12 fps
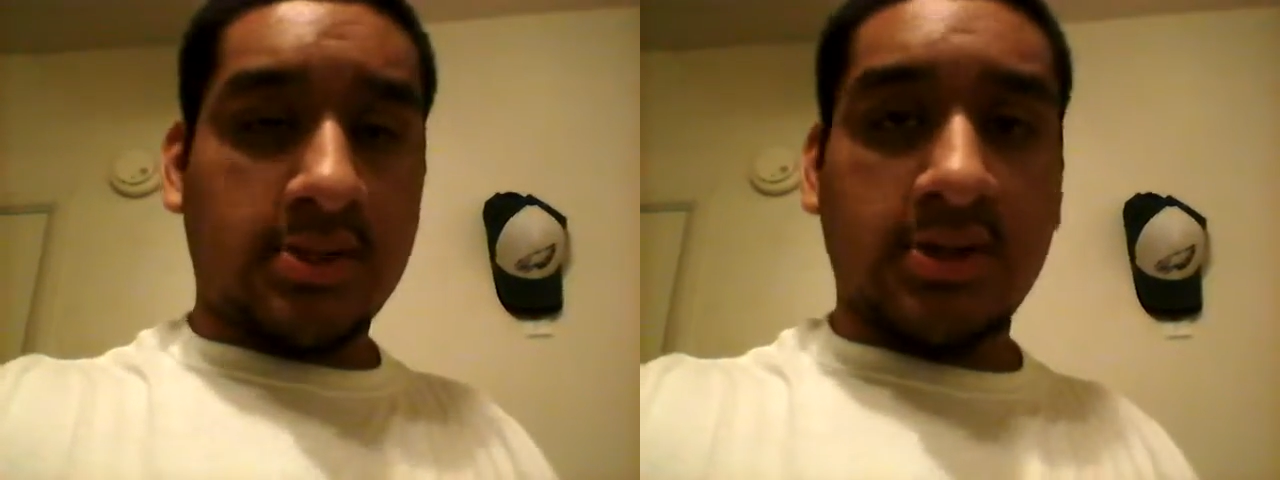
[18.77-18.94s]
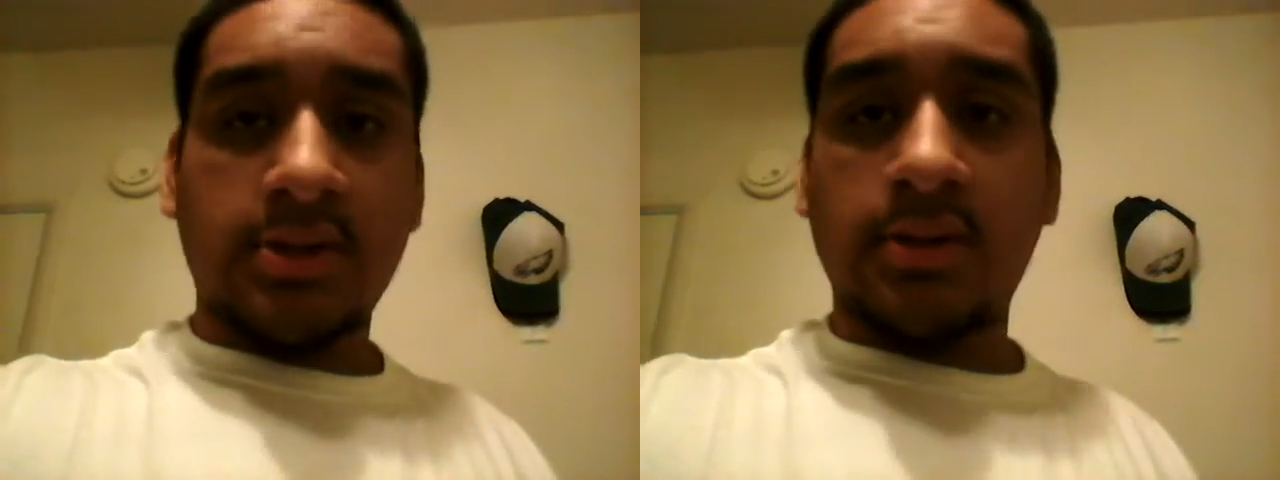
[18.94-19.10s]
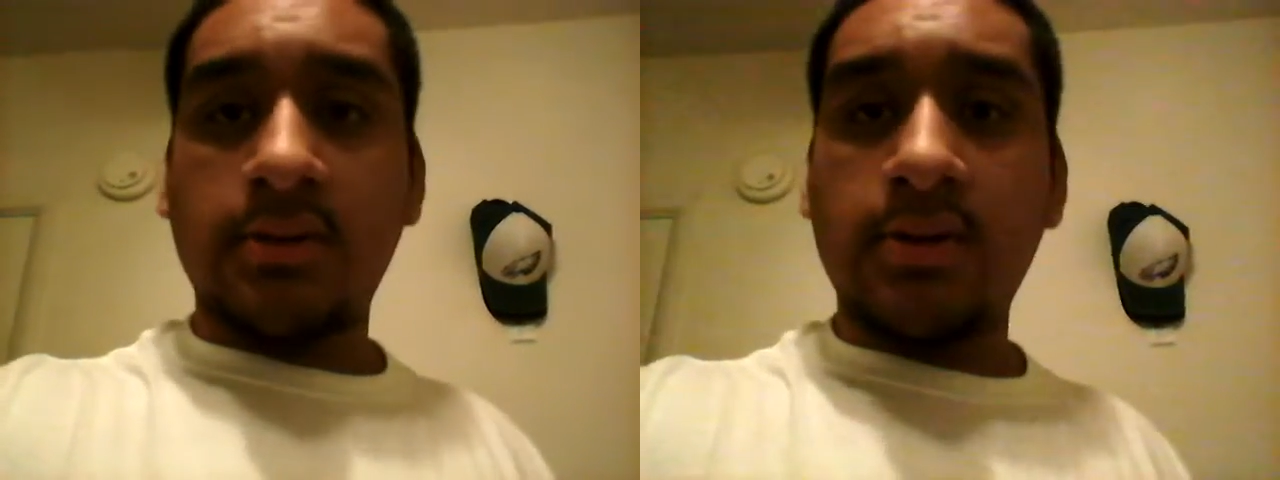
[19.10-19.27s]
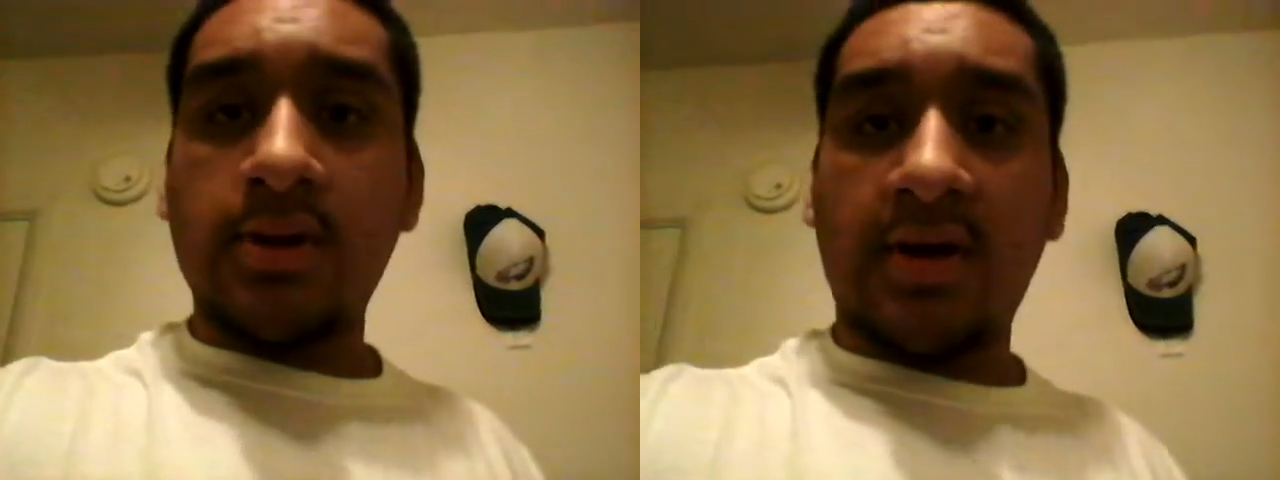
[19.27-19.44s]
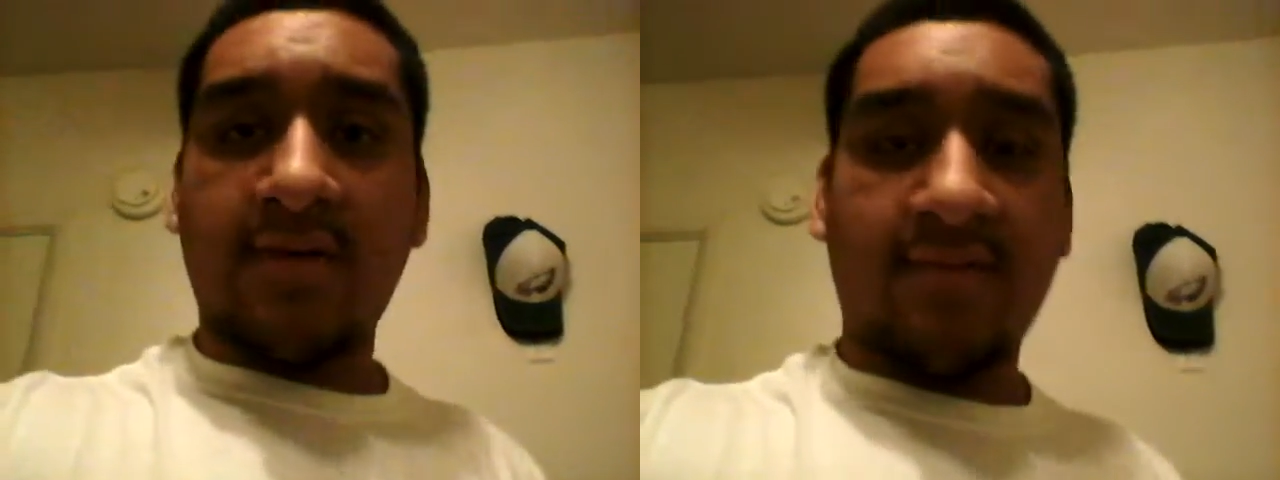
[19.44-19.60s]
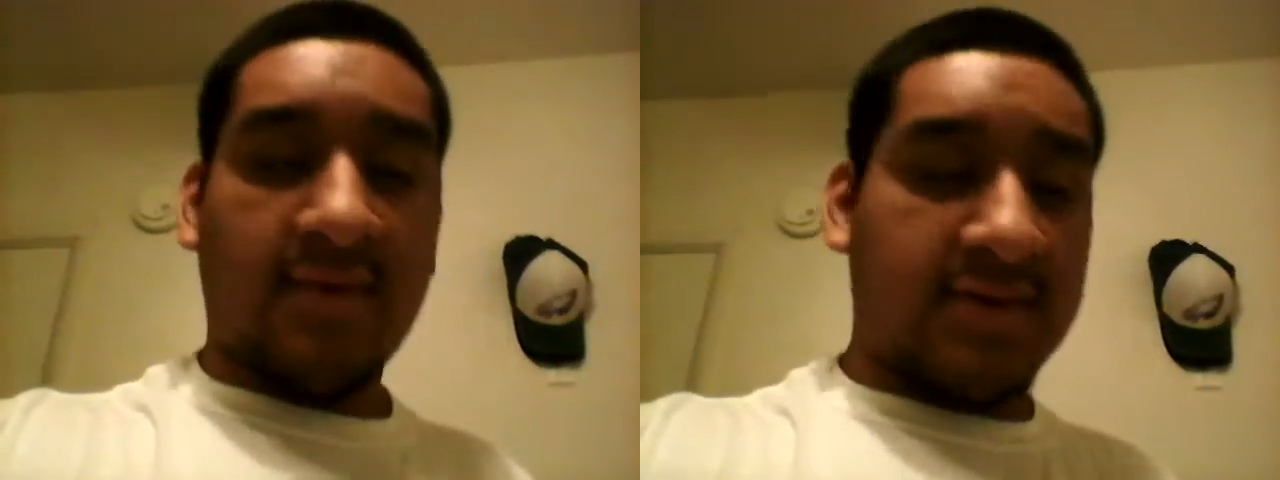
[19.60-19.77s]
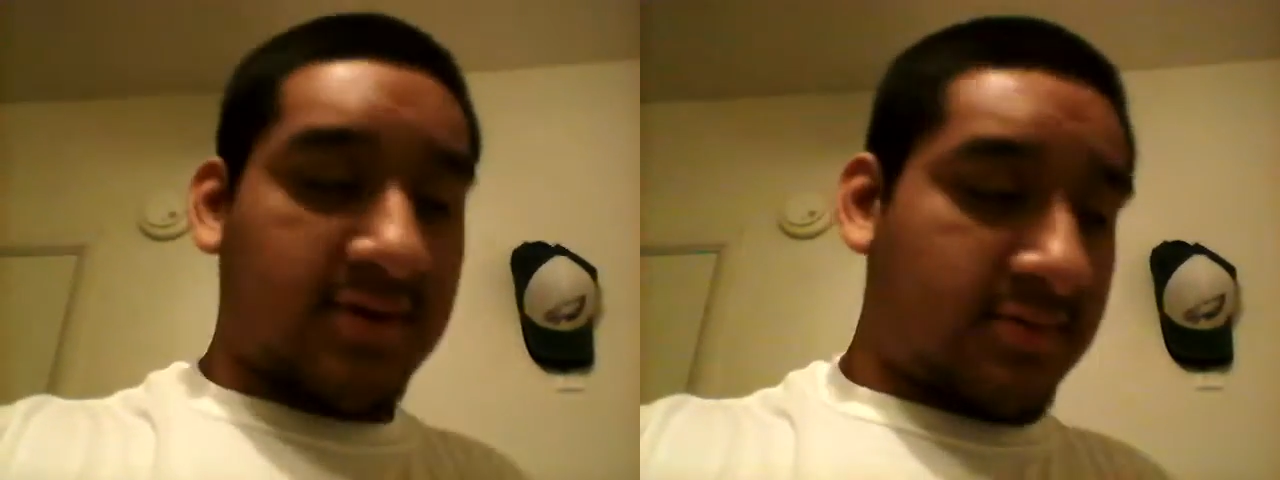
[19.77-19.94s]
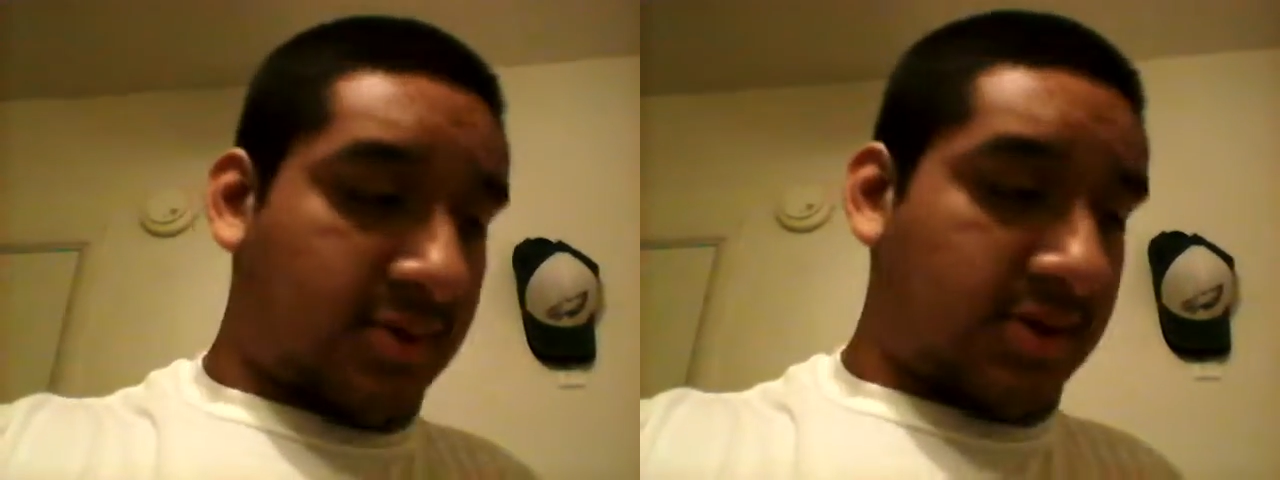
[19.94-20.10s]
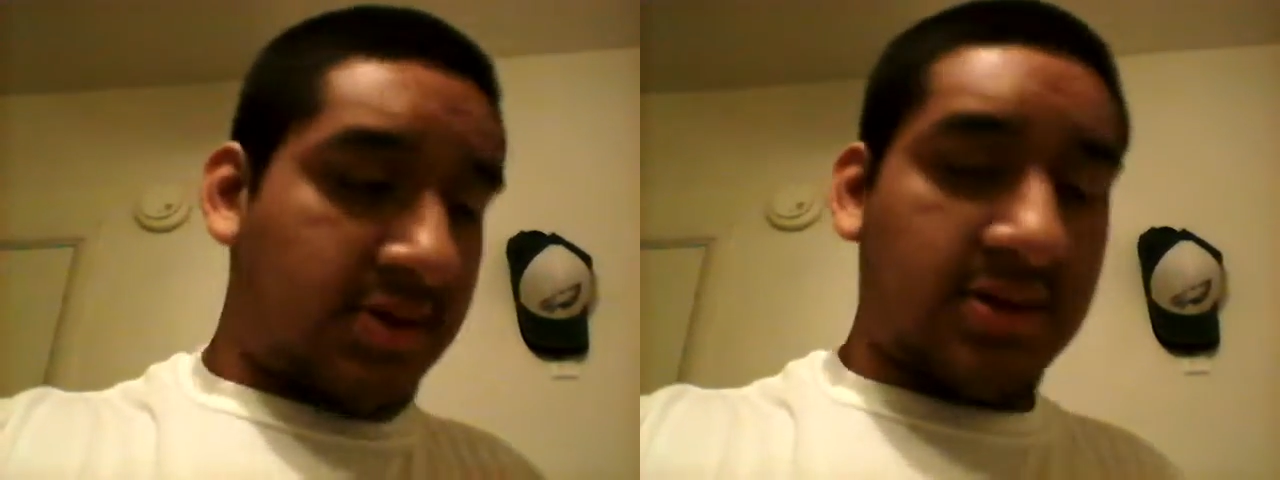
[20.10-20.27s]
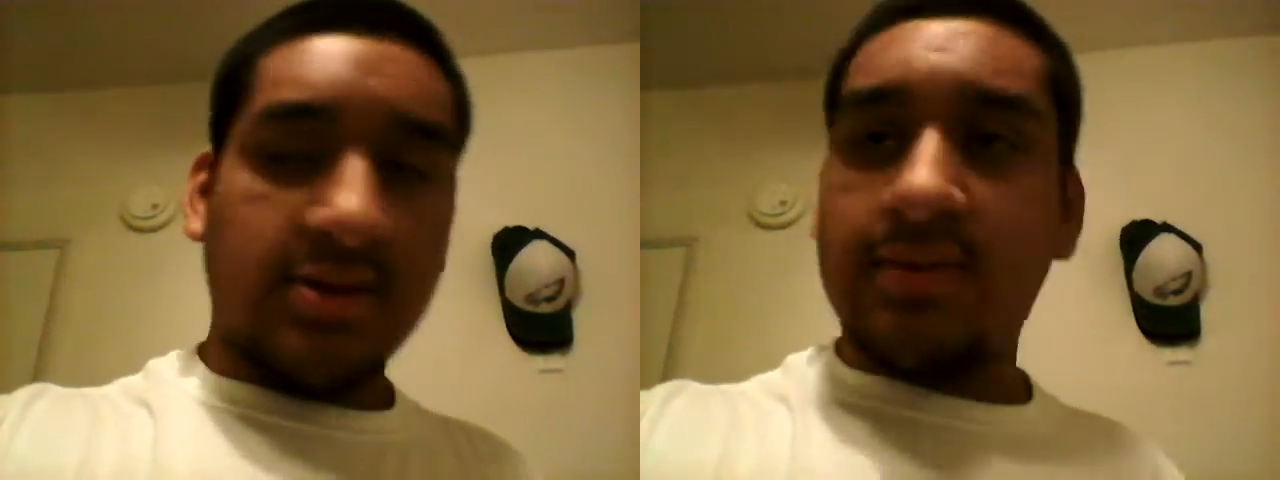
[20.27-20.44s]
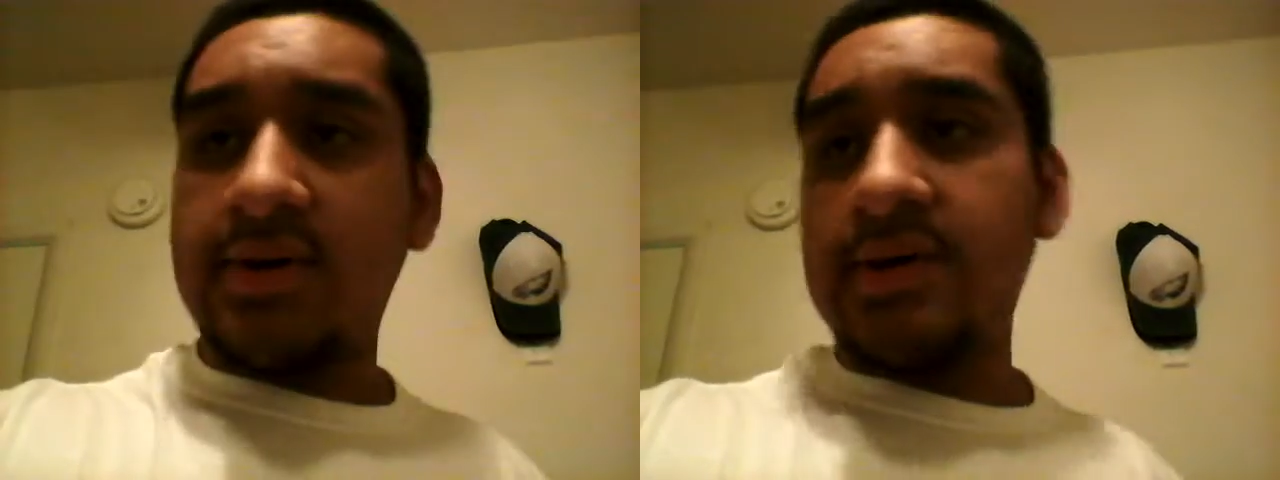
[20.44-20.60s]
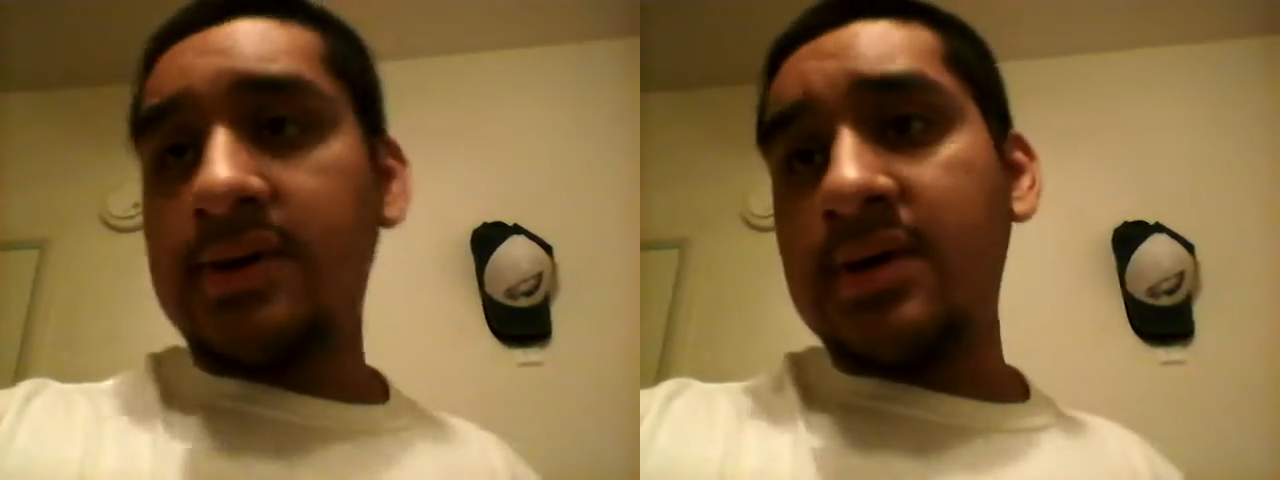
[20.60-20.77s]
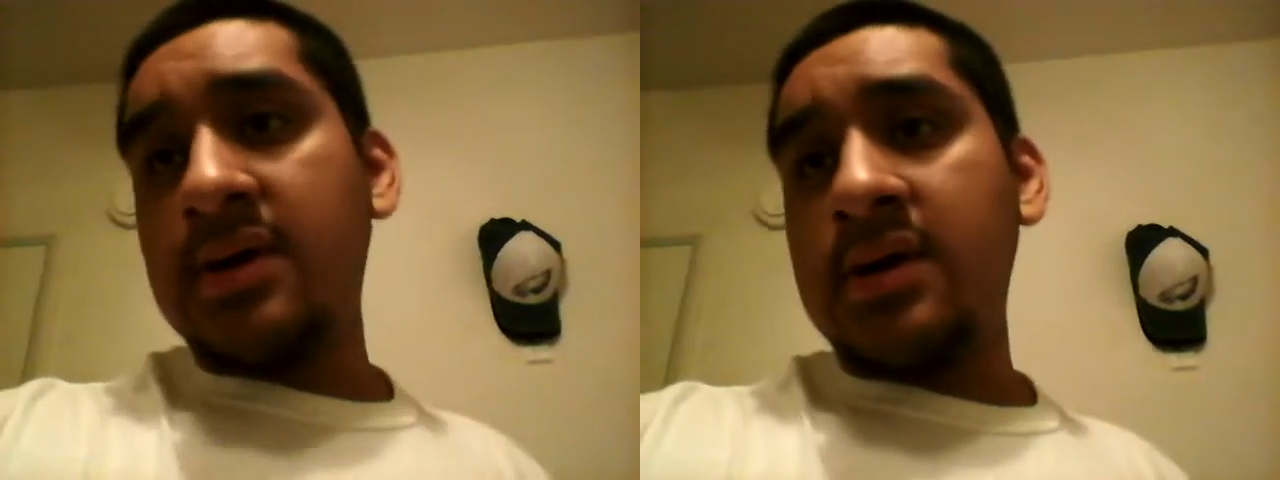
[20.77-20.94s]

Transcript: you know I fucked up my knee, but